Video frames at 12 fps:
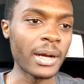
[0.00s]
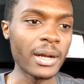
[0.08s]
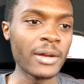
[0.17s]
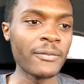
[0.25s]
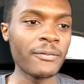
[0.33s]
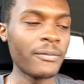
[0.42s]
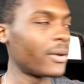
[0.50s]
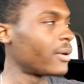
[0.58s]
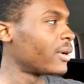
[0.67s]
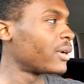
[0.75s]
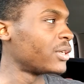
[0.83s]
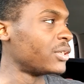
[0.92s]
But if
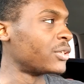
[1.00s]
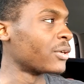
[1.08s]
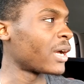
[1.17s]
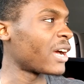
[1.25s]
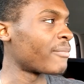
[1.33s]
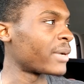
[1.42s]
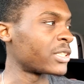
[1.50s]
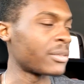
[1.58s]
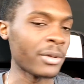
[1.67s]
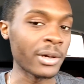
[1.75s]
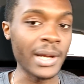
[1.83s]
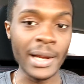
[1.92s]
you do not have money
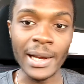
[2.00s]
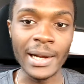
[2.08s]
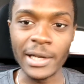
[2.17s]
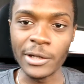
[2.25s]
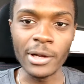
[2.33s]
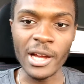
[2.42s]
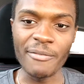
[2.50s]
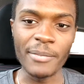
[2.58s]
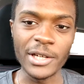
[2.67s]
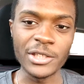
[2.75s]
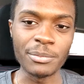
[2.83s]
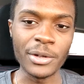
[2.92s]
to burn, and I did not
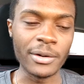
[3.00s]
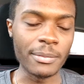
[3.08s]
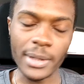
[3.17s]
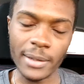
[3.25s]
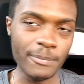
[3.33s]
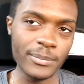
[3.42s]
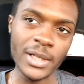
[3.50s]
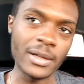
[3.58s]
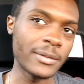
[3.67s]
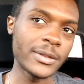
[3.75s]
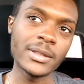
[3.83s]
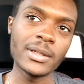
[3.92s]
have money to burn, but you
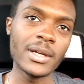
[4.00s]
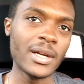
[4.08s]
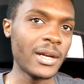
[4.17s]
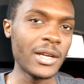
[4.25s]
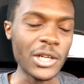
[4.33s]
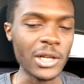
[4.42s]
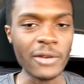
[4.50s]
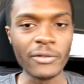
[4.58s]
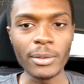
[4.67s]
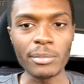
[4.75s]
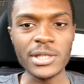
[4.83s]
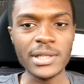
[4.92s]
know, you learn
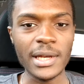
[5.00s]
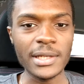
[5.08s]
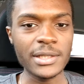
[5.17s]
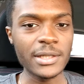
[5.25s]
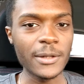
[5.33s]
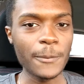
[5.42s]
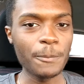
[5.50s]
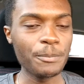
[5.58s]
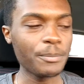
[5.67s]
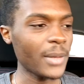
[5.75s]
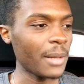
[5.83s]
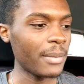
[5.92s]
from your mistakes.
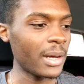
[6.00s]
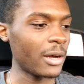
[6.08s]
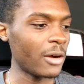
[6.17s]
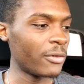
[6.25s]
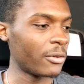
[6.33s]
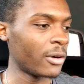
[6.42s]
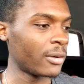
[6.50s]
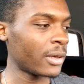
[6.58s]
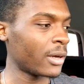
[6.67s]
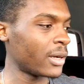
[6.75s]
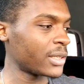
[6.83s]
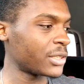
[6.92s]
But overall,
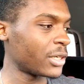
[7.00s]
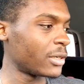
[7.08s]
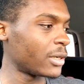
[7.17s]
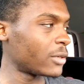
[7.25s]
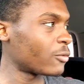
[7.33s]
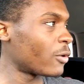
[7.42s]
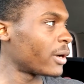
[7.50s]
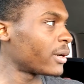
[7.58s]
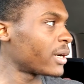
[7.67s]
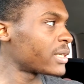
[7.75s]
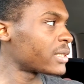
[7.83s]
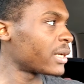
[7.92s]
the cars turned out quite
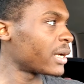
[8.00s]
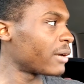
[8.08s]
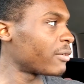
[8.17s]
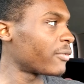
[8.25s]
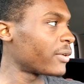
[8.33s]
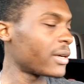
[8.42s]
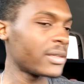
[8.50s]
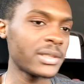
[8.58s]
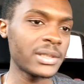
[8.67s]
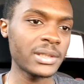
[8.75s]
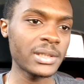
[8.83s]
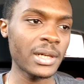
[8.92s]
nicely. Everything
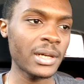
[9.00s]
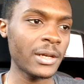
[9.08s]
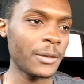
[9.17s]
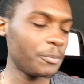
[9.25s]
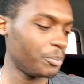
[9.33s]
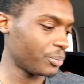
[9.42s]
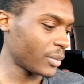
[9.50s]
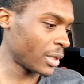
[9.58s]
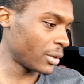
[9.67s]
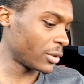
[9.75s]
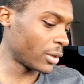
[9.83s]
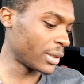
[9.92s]
else is
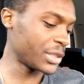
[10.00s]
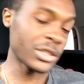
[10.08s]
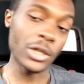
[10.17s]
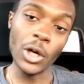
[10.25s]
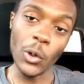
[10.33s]
in good condition.